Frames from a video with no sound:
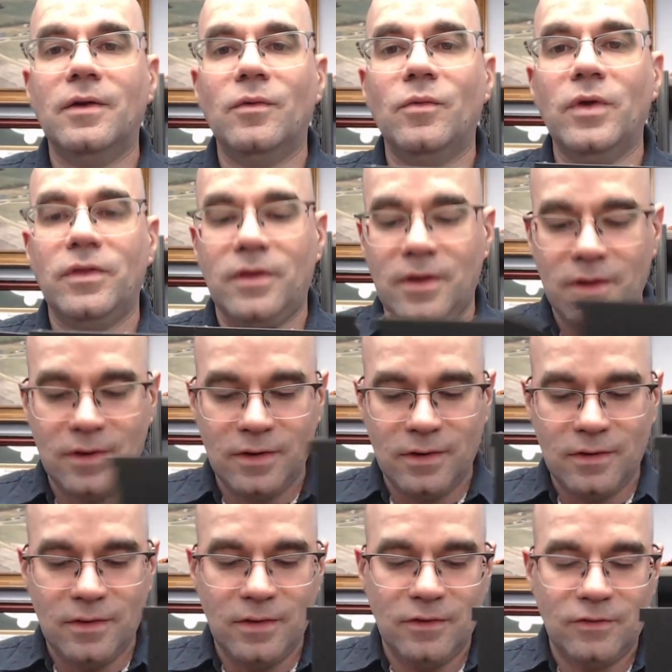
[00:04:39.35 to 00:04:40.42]
within
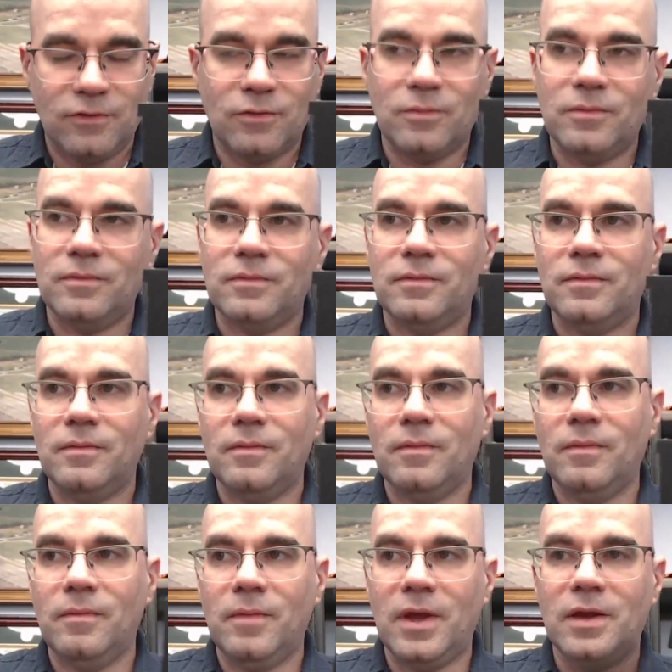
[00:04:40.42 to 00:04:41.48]
this
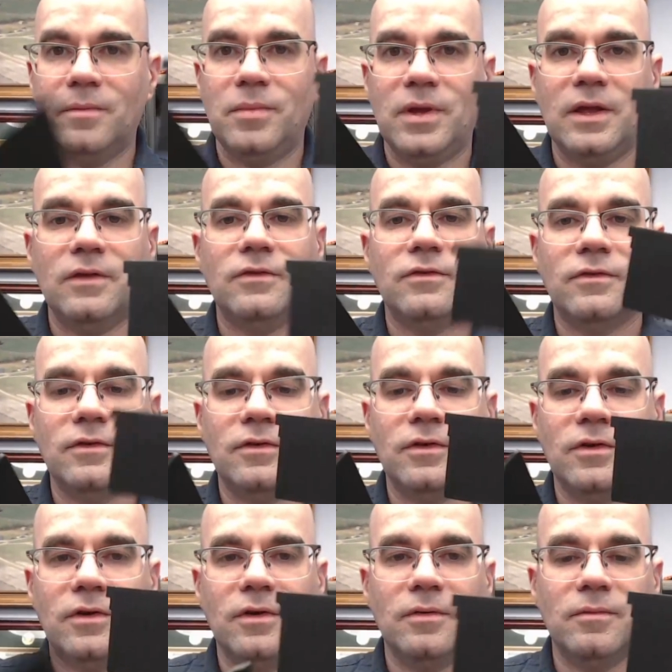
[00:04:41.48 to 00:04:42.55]
main piece,
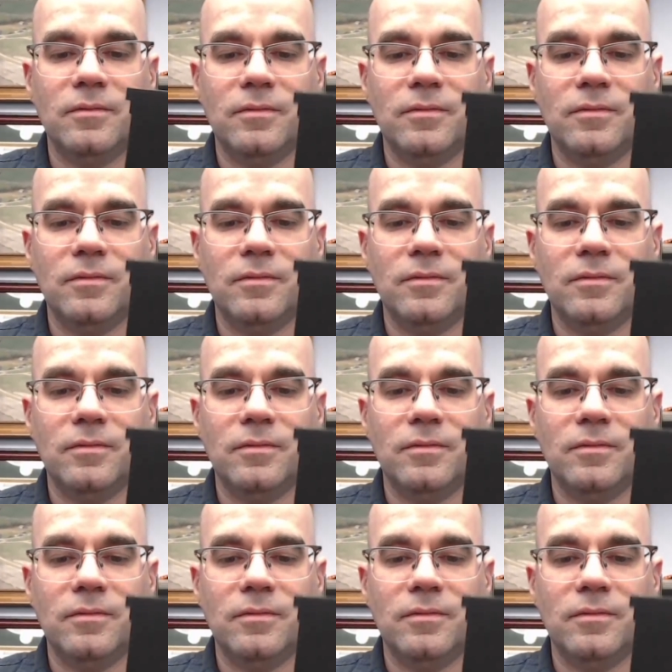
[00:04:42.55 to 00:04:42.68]
so